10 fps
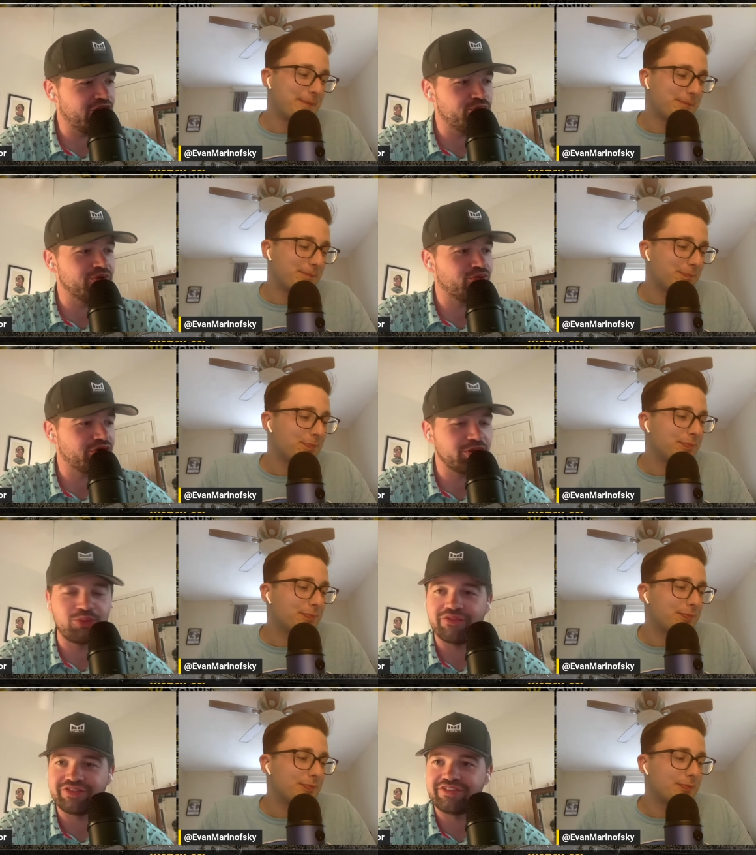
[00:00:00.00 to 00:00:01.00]
Speaker 1: it would be really
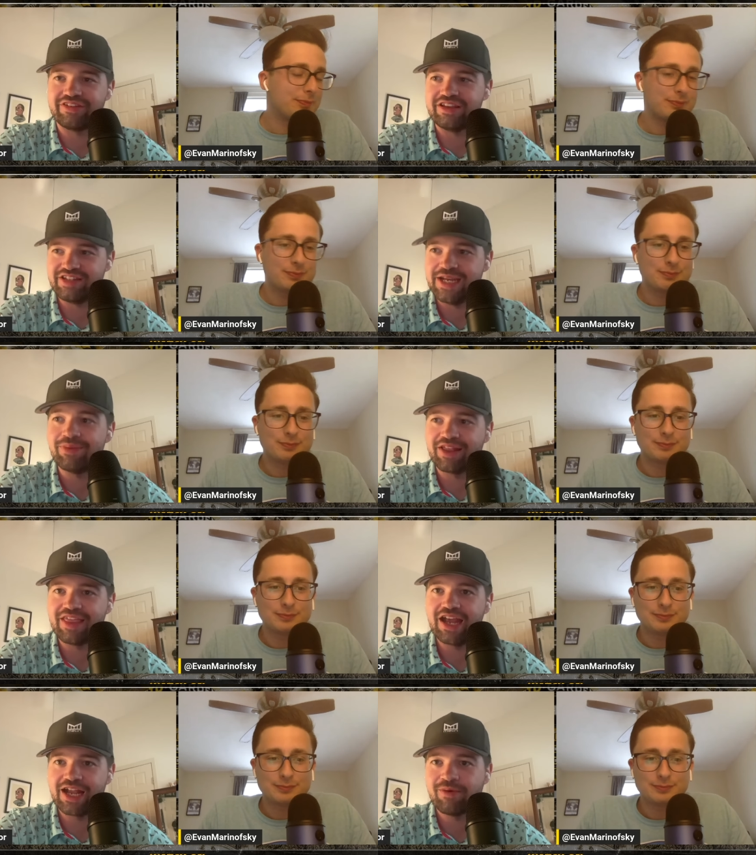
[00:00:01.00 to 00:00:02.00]
rough to see a team like
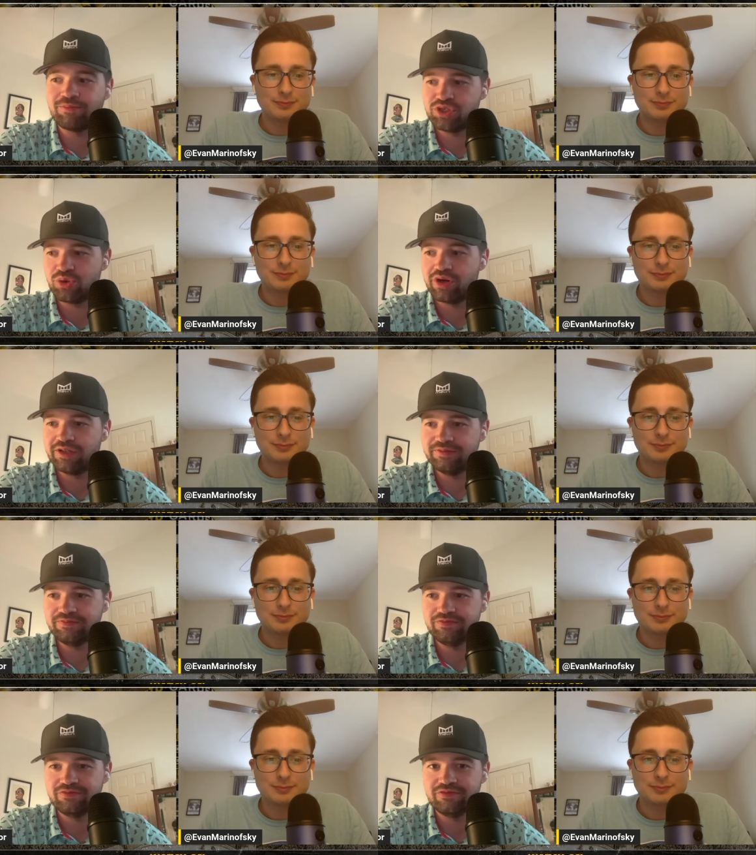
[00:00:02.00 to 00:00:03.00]
that come up short
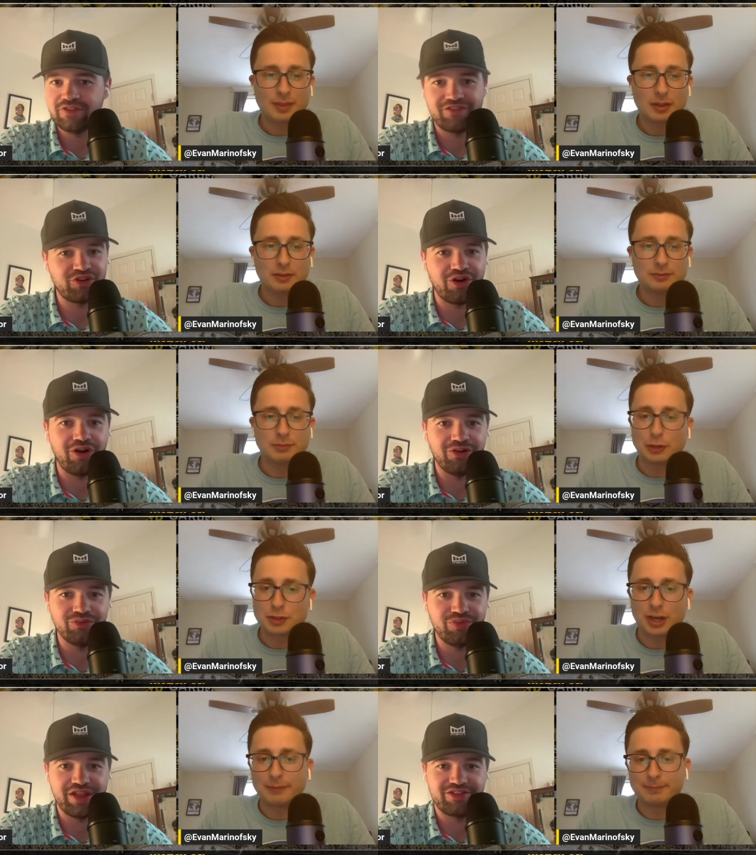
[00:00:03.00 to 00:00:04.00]
after all
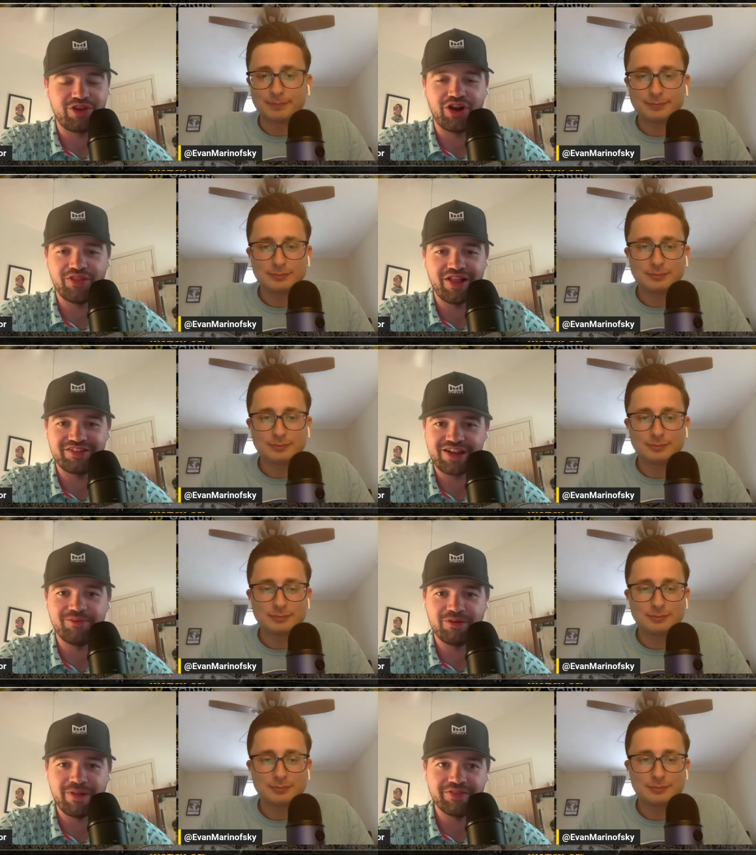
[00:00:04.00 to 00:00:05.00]
that's gone on the last
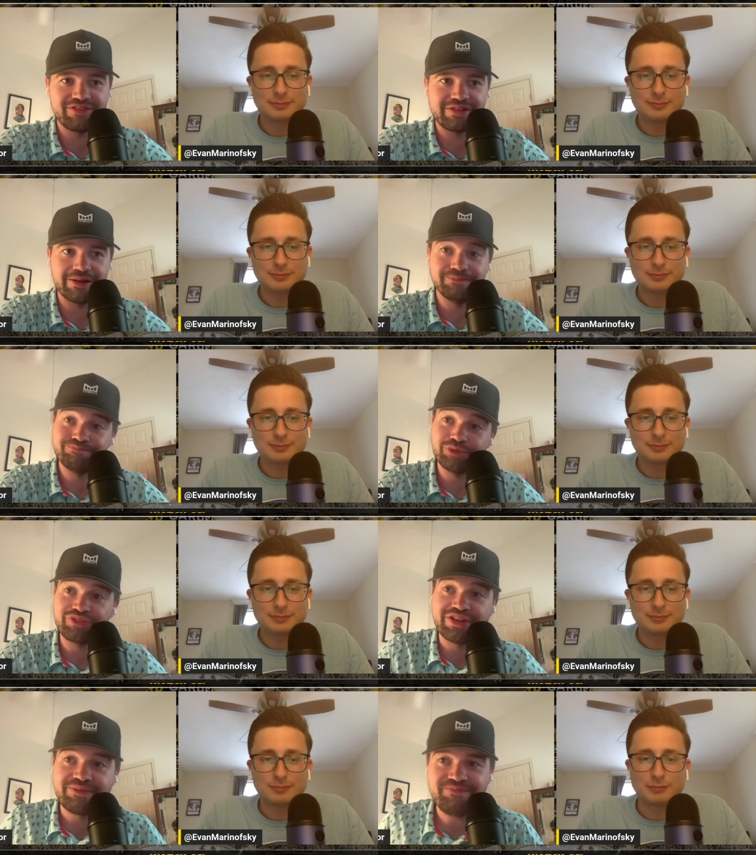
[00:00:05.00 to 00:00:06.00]
couple of months. So we'll
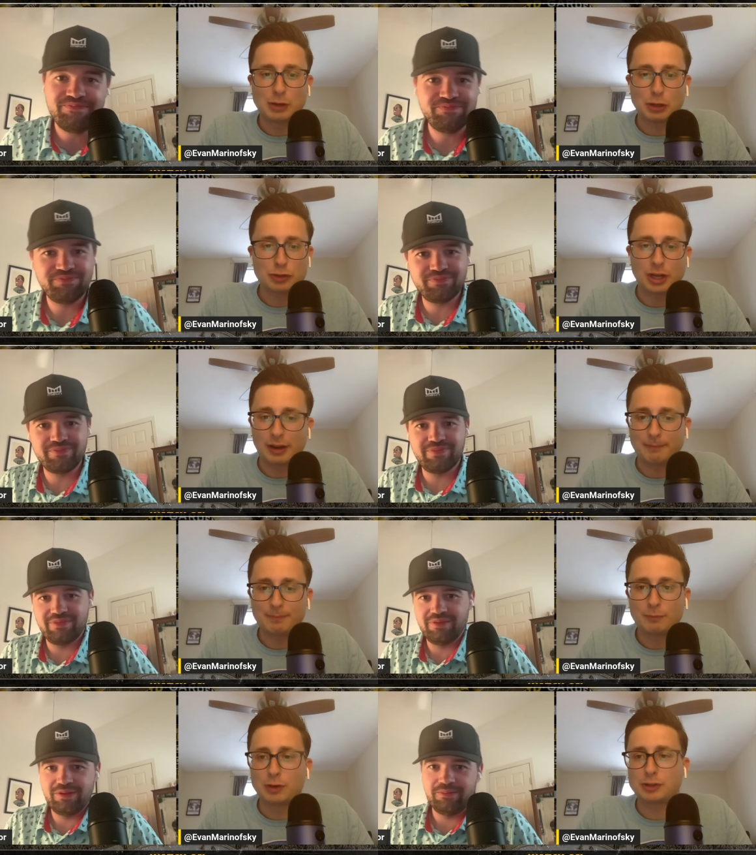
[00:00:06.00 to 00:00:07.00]
see.
Speaker 2: Real
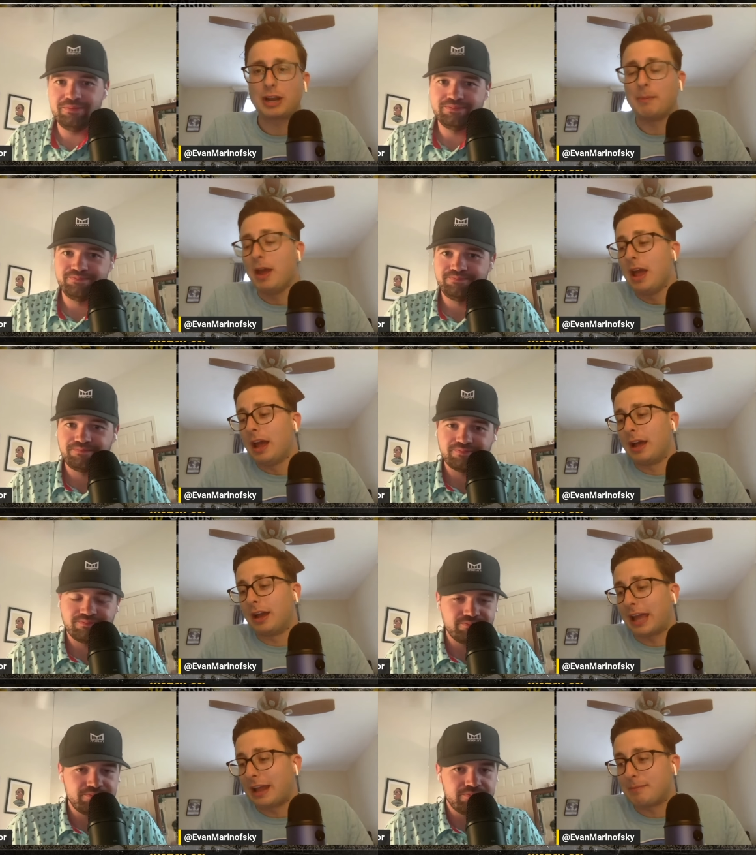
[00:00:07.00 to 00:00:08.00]
shame. Real shame.
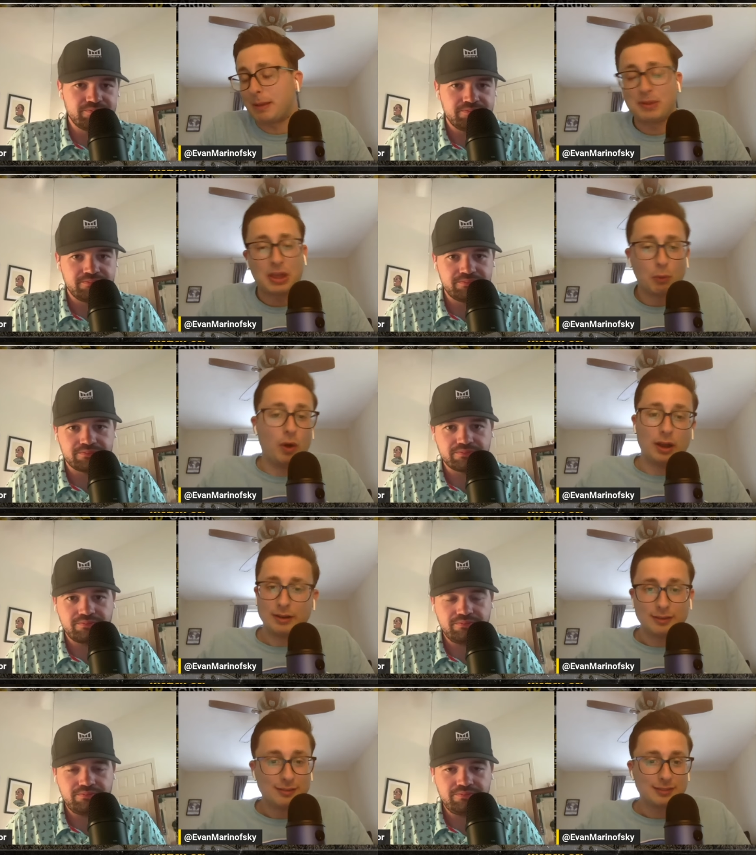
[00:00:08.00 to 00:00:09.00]
Again, maybe they
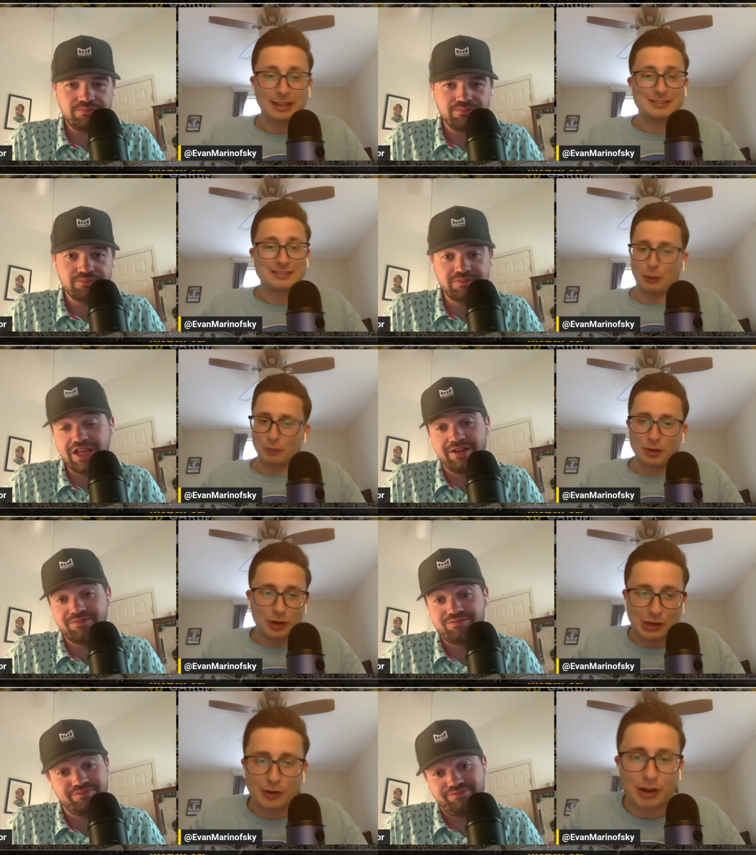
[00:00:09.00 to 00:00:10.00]
won. That's the thing. Yeah. You're,
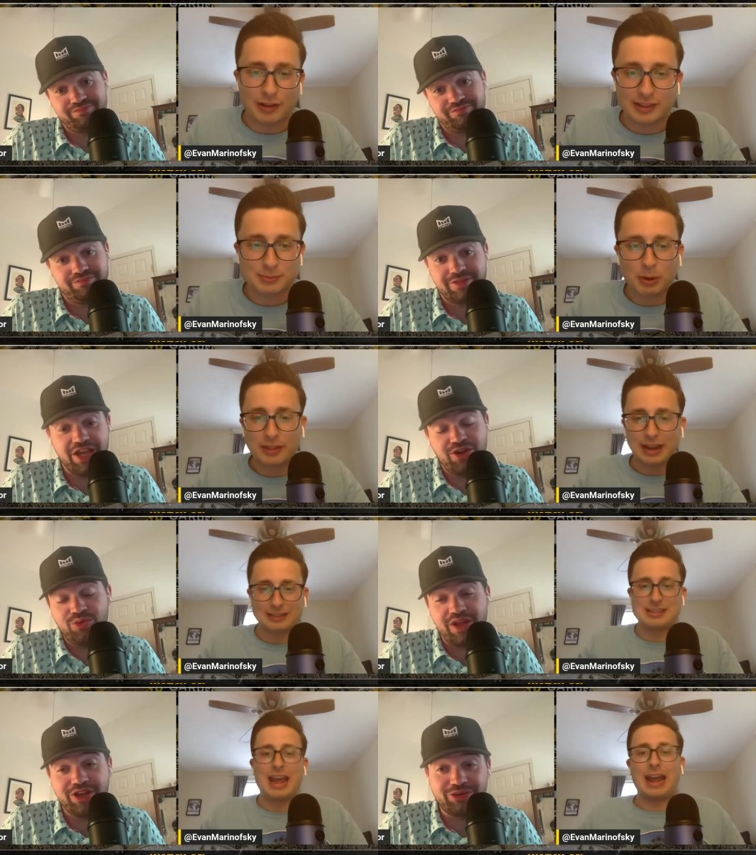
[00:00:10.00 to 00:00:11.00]
you're hearing this probably. The they
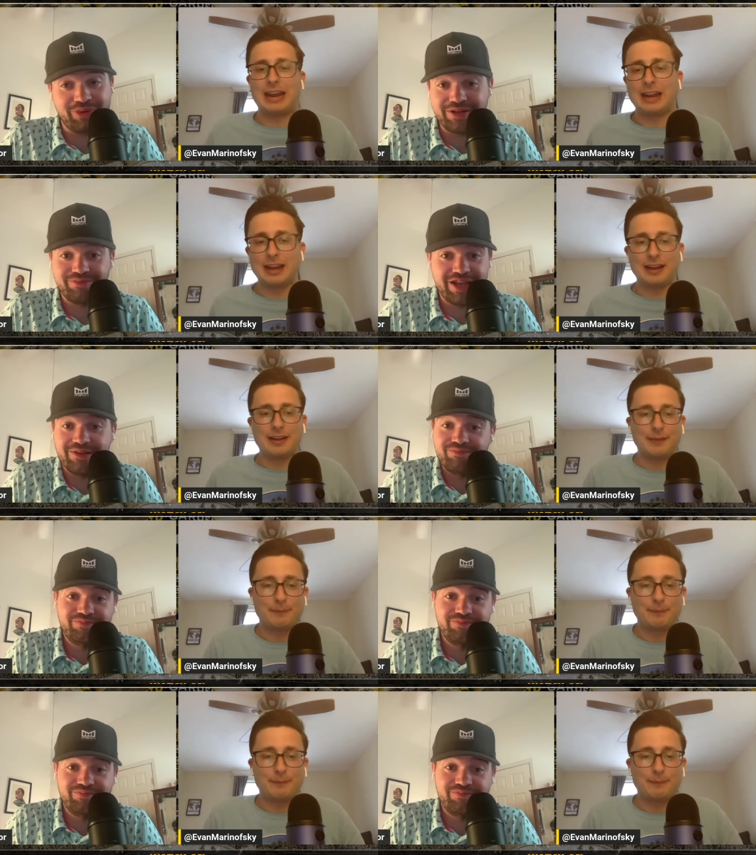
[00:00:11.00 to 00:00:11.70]
could. They could win. Yeah.